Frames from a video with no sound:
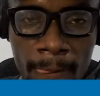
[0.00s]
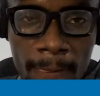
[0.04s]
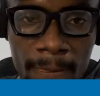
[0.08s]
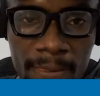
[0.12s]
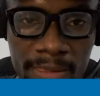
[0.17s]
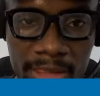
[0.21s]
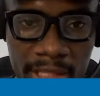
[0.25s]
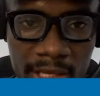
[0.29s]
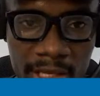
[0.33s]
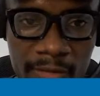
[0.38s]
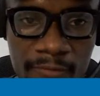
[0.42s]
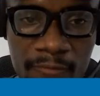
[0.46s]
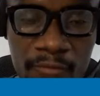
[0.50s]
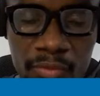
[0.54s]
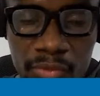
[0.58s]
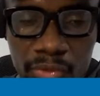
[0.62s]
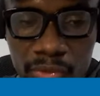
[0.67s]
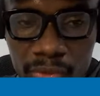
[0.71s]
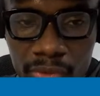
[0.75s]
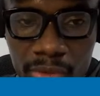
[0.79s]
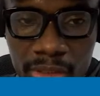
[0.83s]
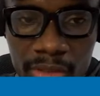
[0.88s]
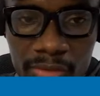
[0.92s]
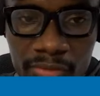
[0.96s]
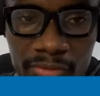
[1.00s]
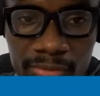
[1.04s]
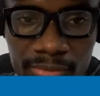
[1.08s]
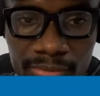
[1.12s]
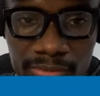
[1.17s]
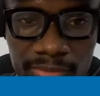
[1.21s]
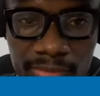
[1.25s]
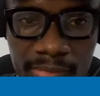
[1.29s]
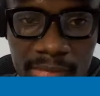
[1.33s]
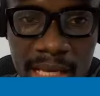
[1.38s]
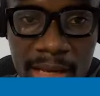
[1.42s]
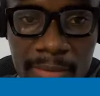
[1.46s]
the photographs,
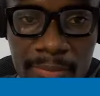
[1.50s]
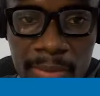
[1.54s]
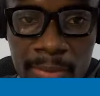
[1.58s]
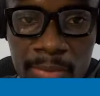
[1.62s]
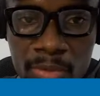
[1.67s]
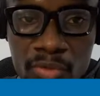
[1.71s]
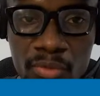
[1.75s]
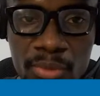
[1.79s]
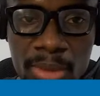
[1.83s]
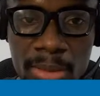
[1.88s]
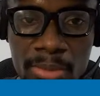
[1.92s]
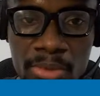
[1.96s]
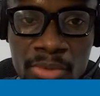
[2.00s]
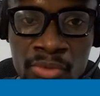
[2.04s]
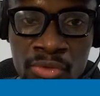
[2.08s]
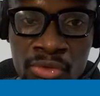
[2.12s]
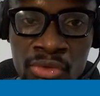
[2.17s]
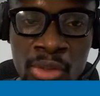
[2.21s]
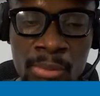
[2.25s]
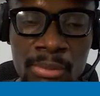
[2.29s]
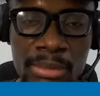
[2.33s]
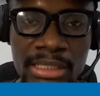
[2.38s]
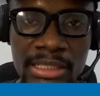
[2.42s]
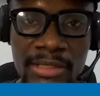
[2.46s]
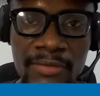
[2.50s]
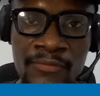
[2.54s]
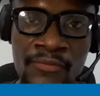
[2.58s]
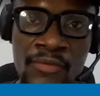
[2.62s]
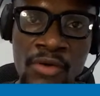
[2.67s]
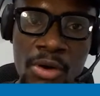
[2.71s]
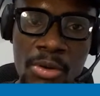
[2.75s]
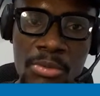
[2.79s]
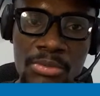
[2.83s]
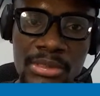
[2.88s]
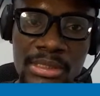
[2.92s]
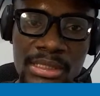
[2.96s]
and people will be able to submit the
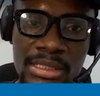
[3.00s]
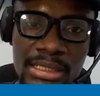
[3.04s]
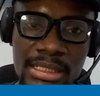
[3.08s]
forms,